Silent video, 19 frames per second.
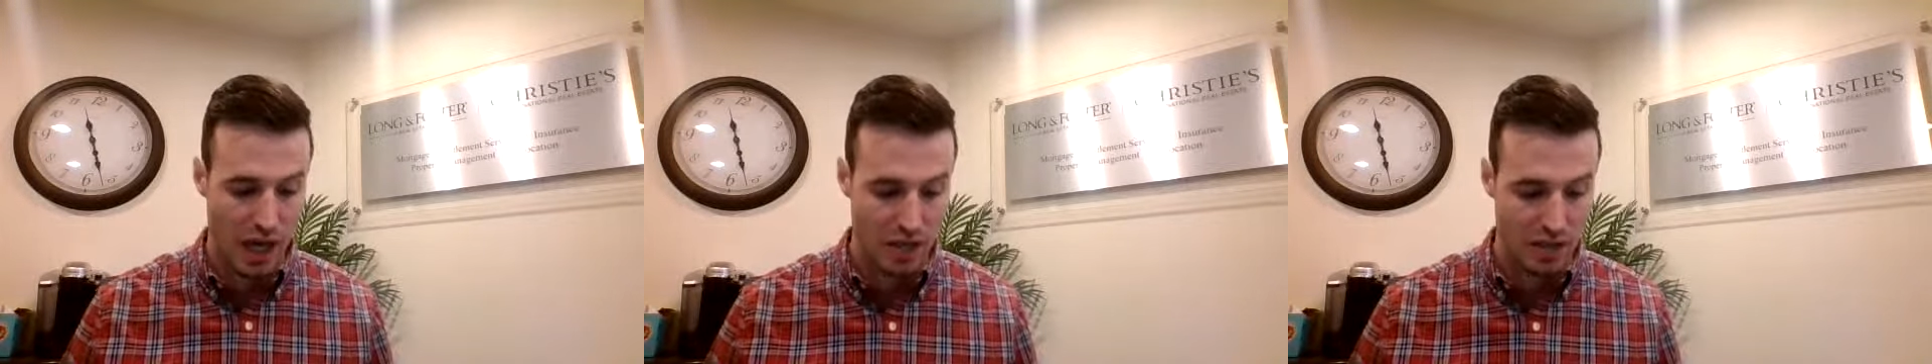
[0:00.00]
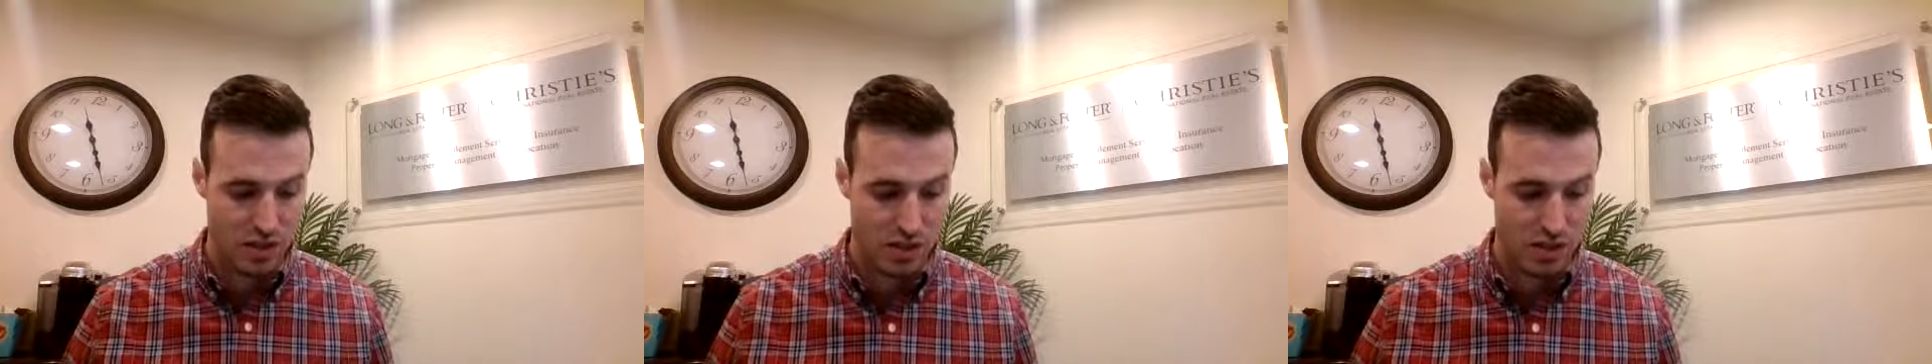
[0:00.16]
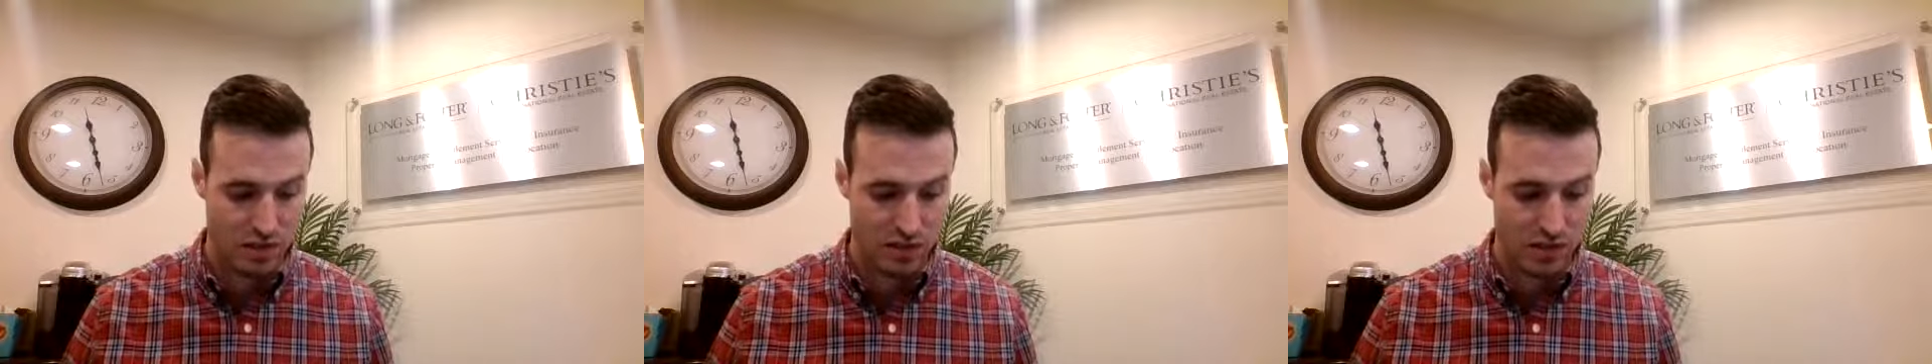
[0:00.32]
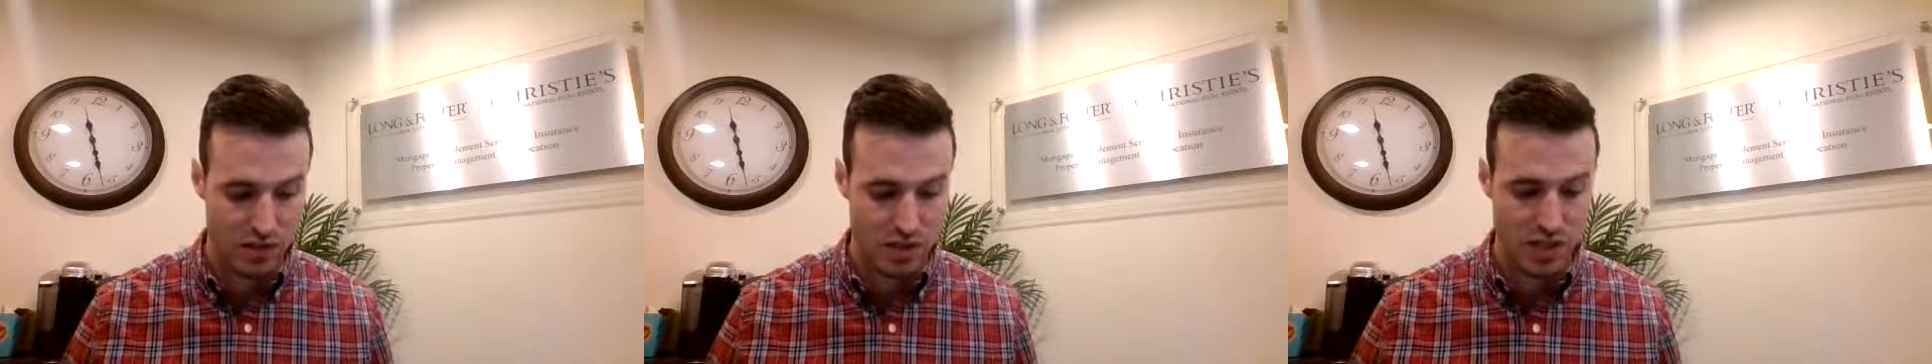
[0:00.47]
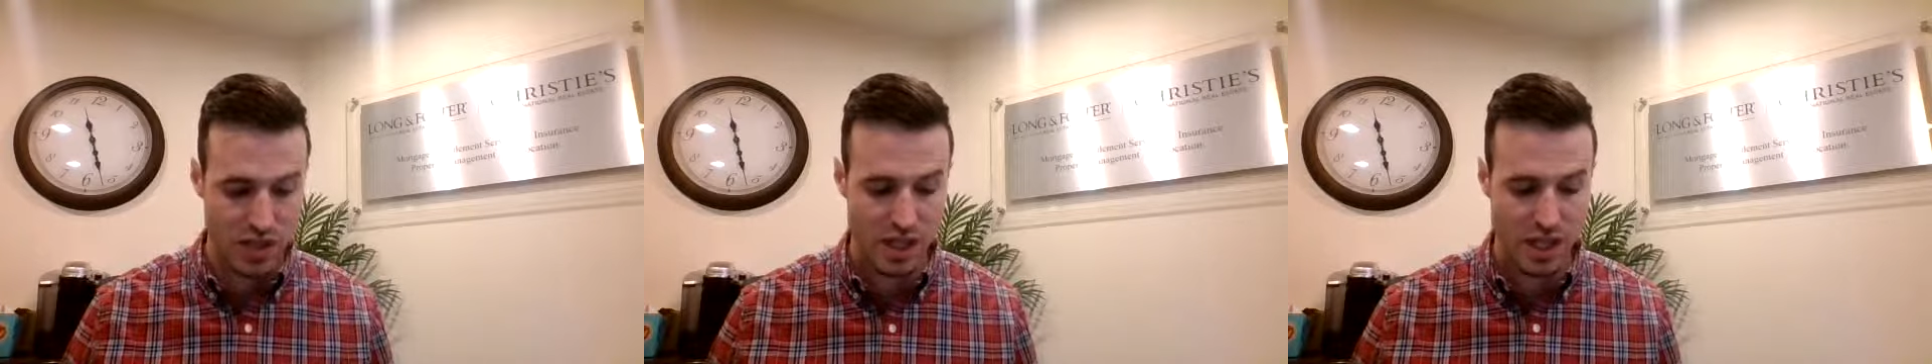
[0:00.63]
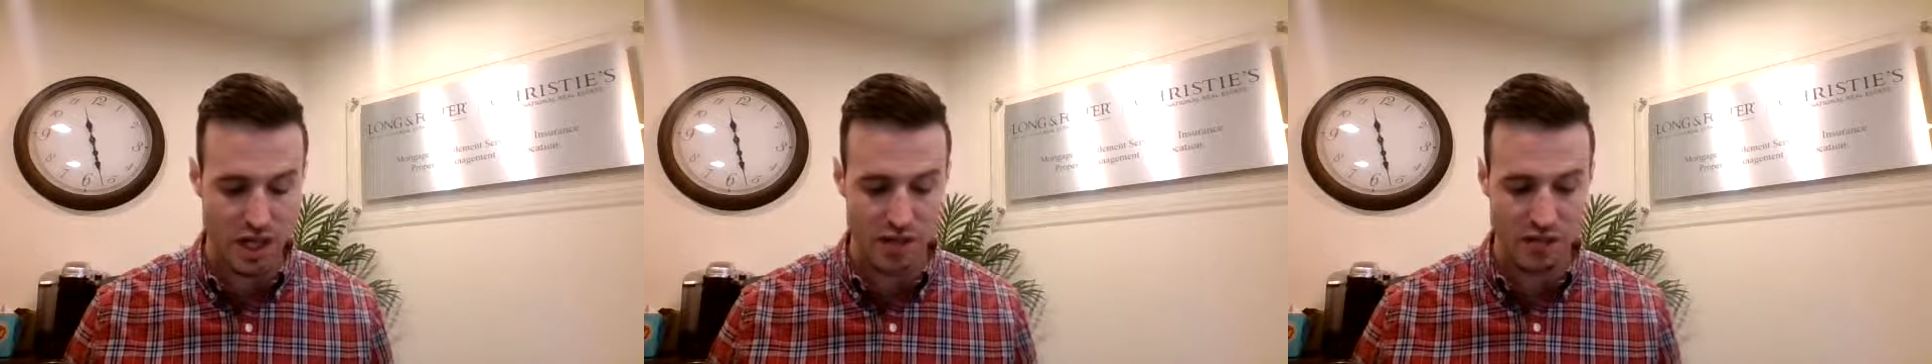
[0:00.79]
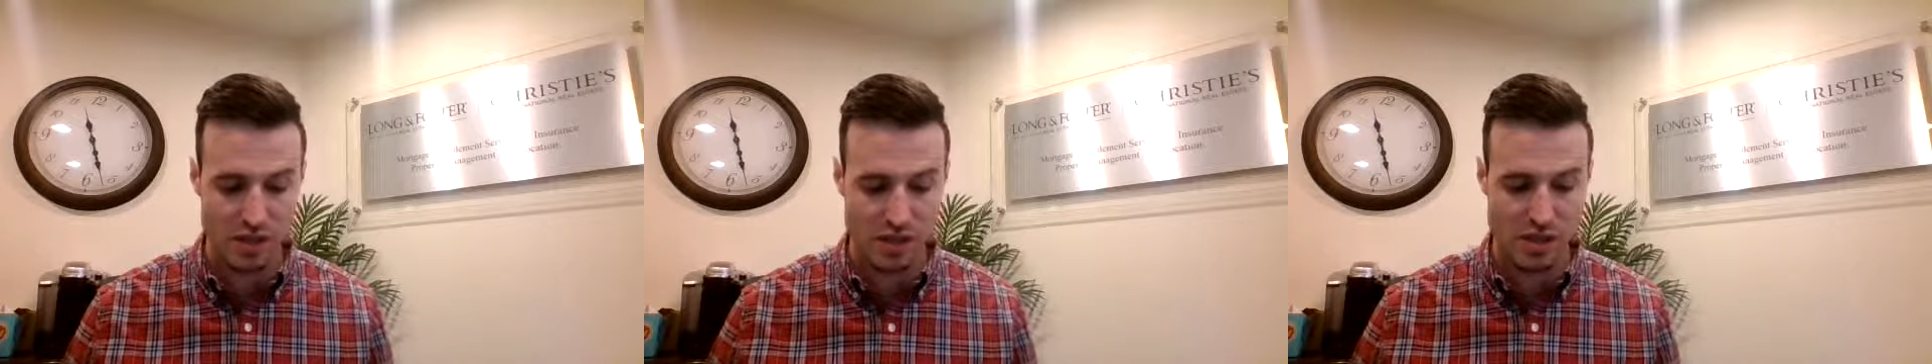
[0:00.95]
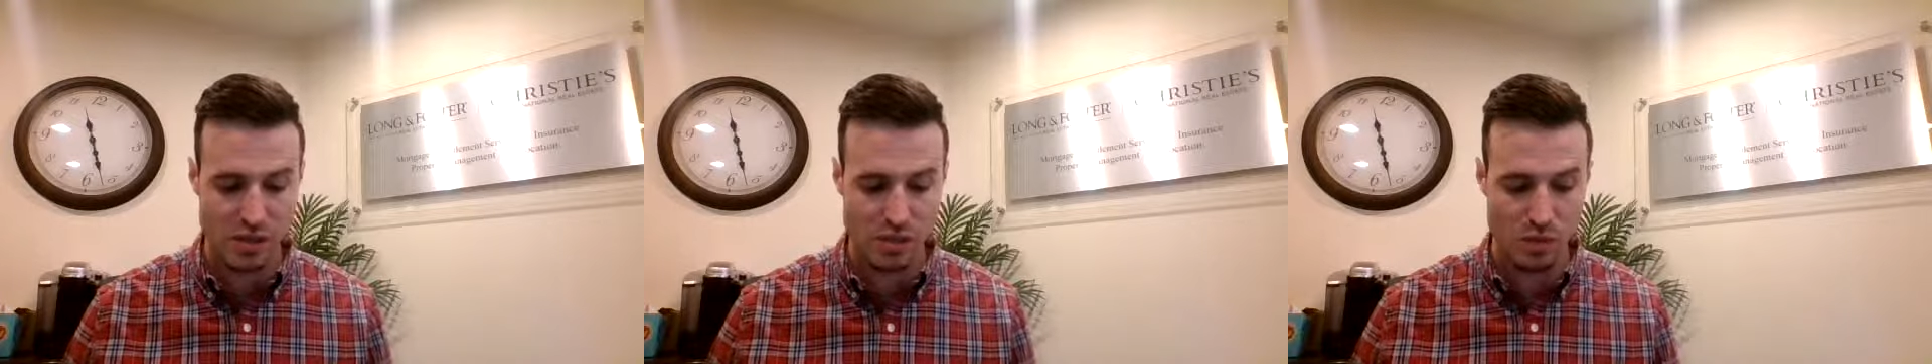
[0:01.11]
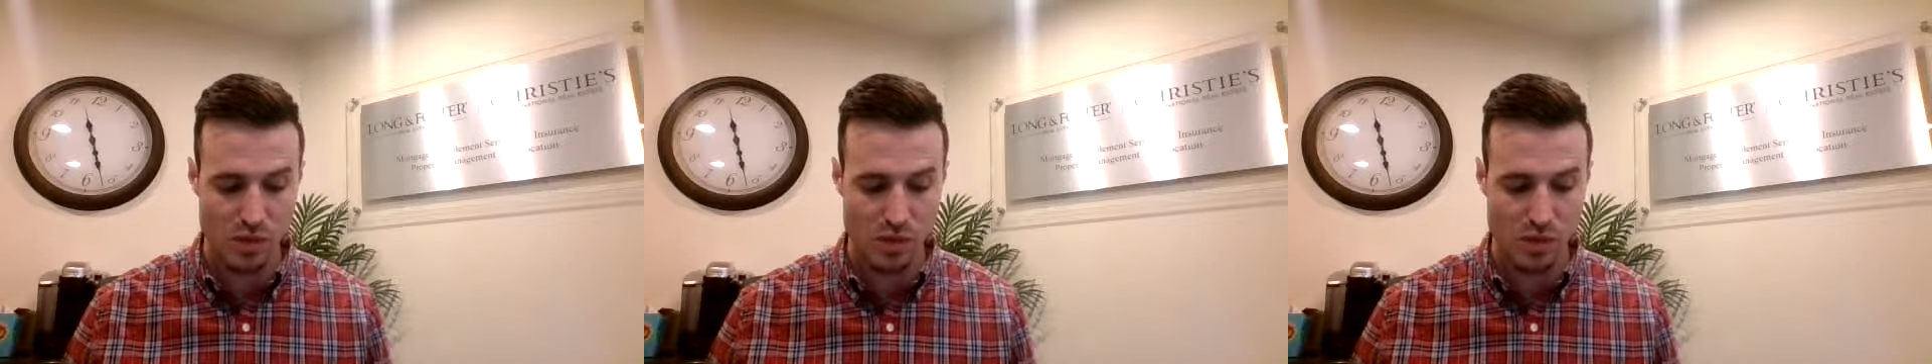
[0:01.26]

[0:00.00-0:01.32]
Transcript: So the first thing, obviously,